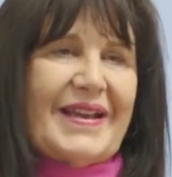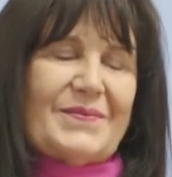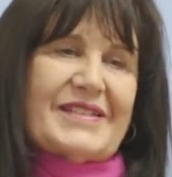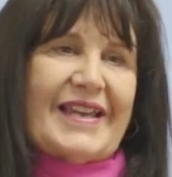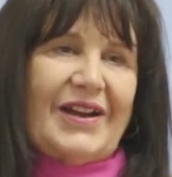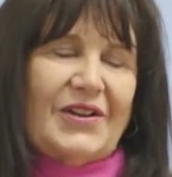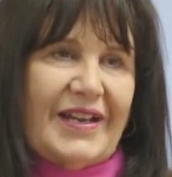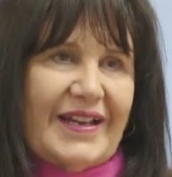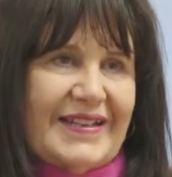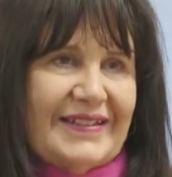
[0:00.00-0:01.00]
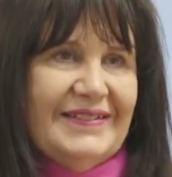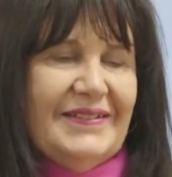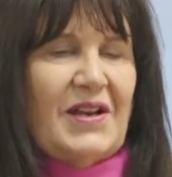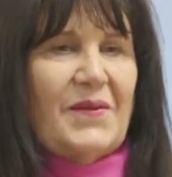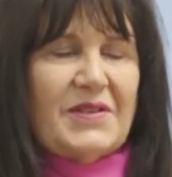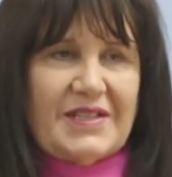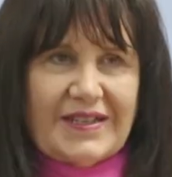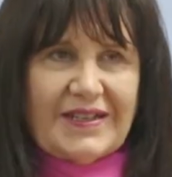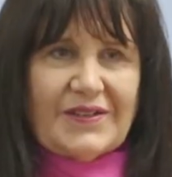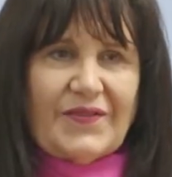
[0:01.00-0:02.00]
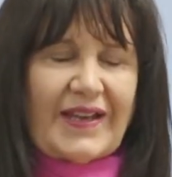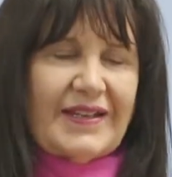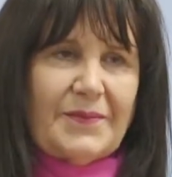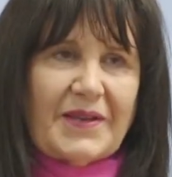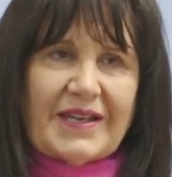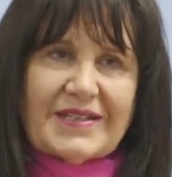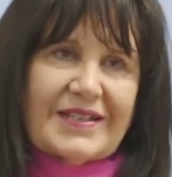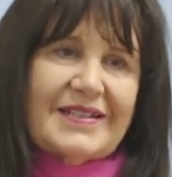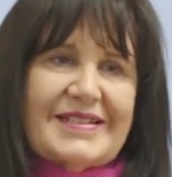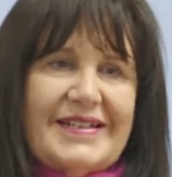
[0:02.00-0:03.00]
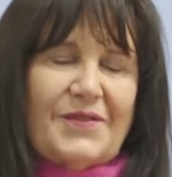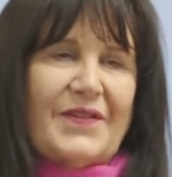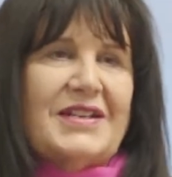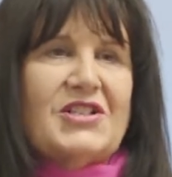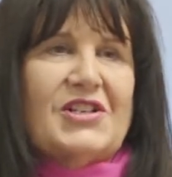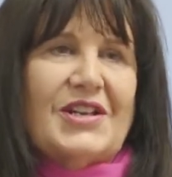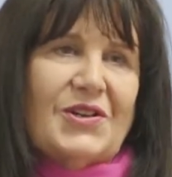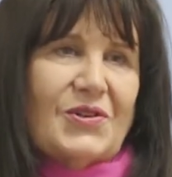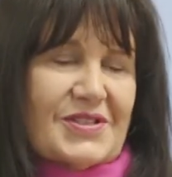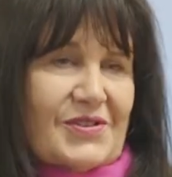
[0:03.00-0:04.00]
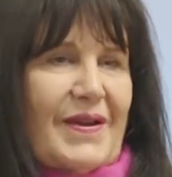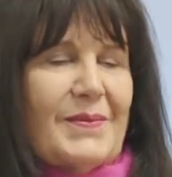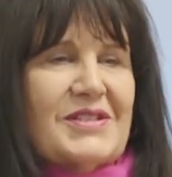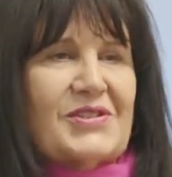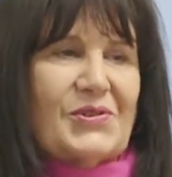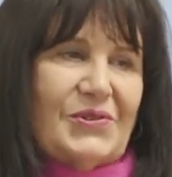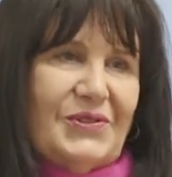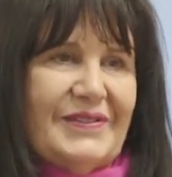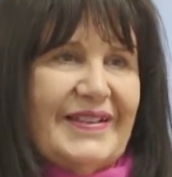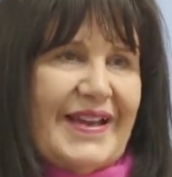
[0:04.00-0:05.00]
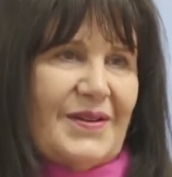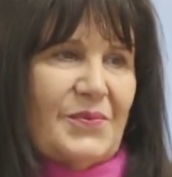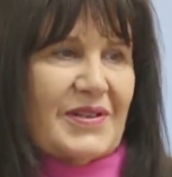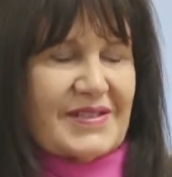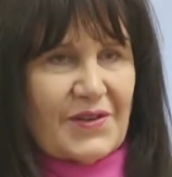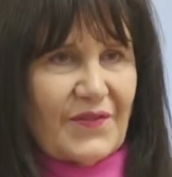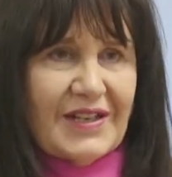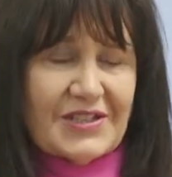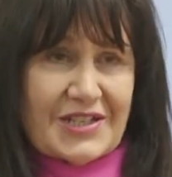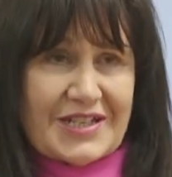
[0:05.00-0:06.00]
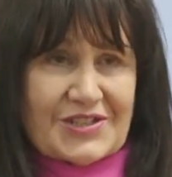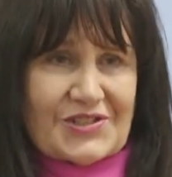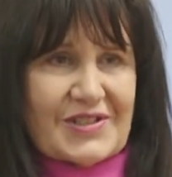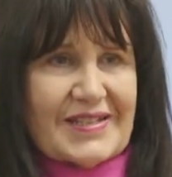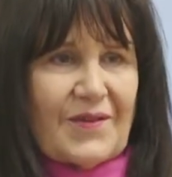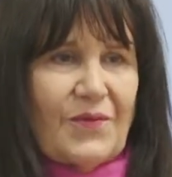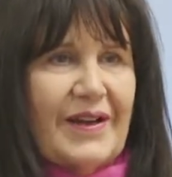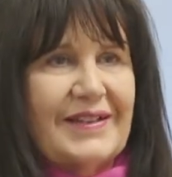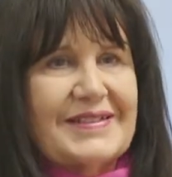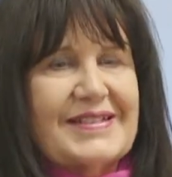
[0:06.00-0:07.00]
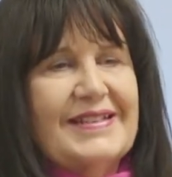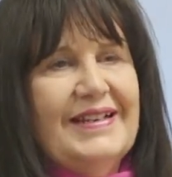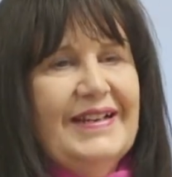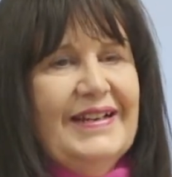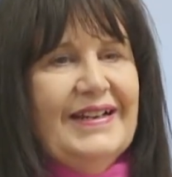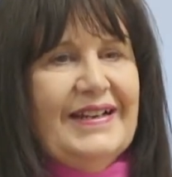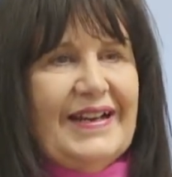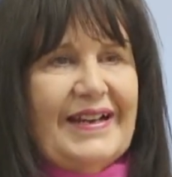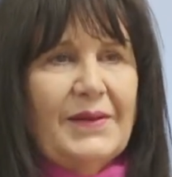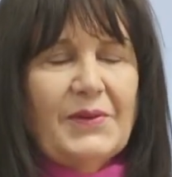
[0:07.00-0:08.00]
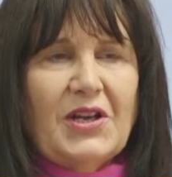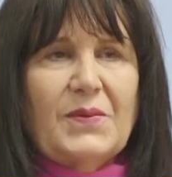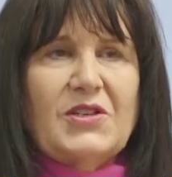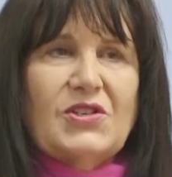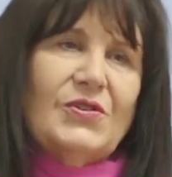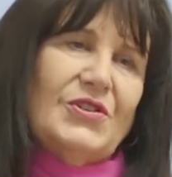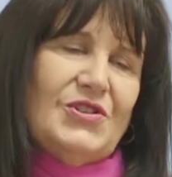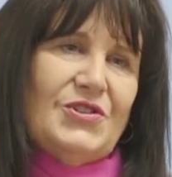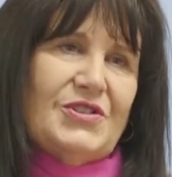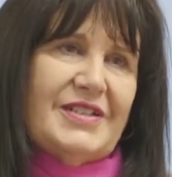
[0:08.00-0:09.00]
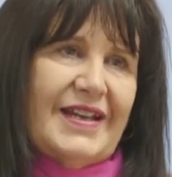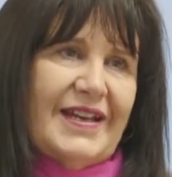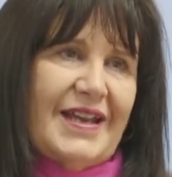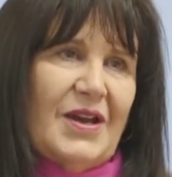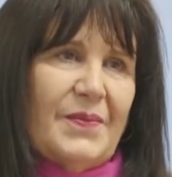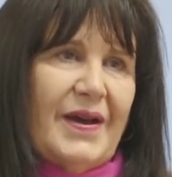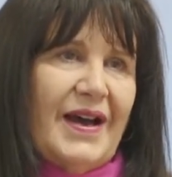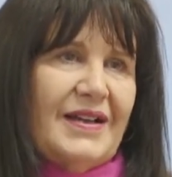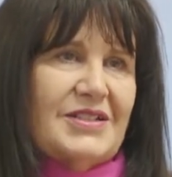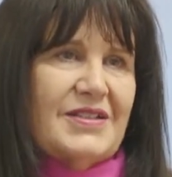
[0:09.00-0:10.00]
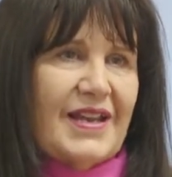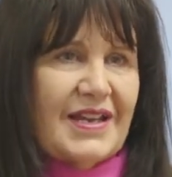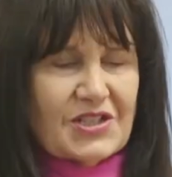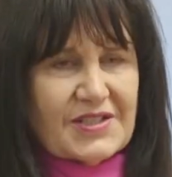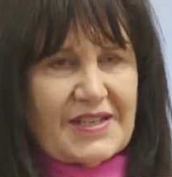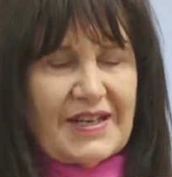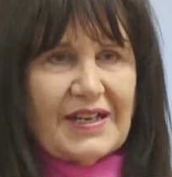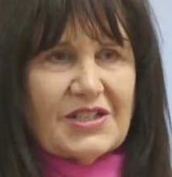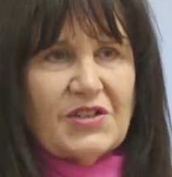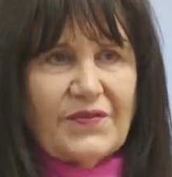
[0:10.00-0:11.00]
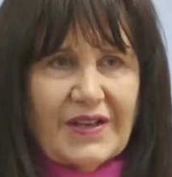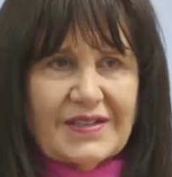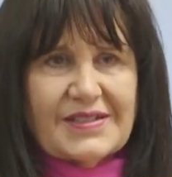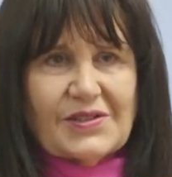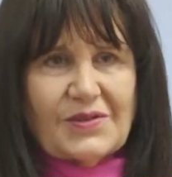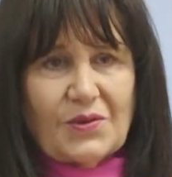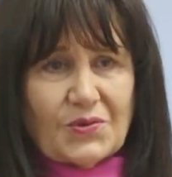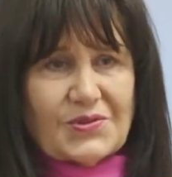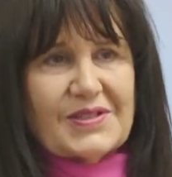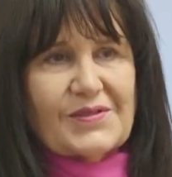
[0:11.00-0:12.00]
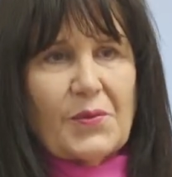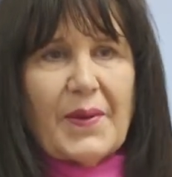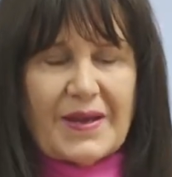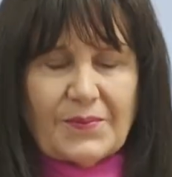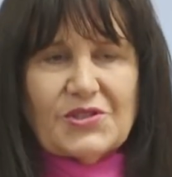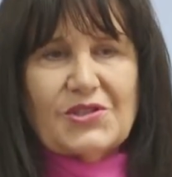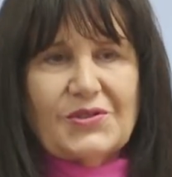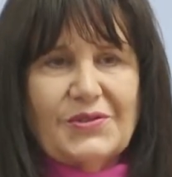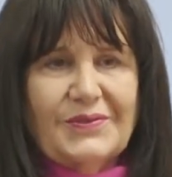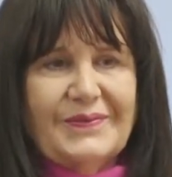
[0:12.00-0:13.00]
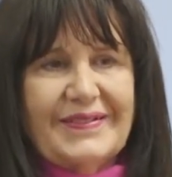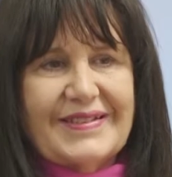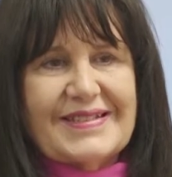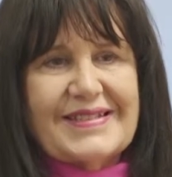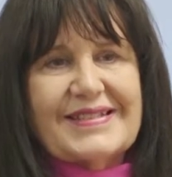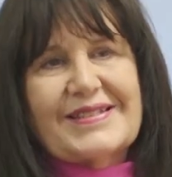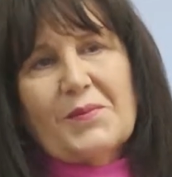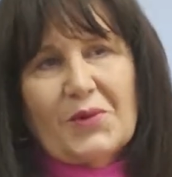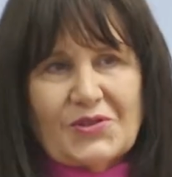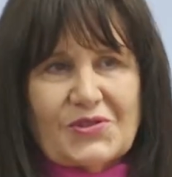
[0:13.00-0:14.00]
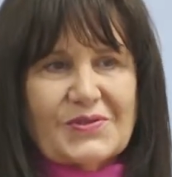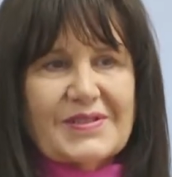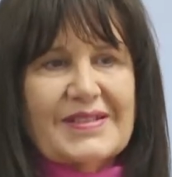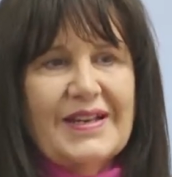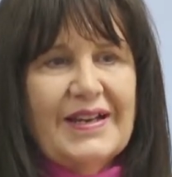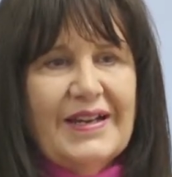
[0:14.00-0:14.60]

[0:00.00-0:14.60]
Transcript: name is Karen Yeager, and I'm the Dean of Academic Excellence and Innovation at Knox Grammar School and President of English Teachers New South Wales. And I'm going to be talking to you today about the HSC English Advanced courses for Paper 2, and this is the modules.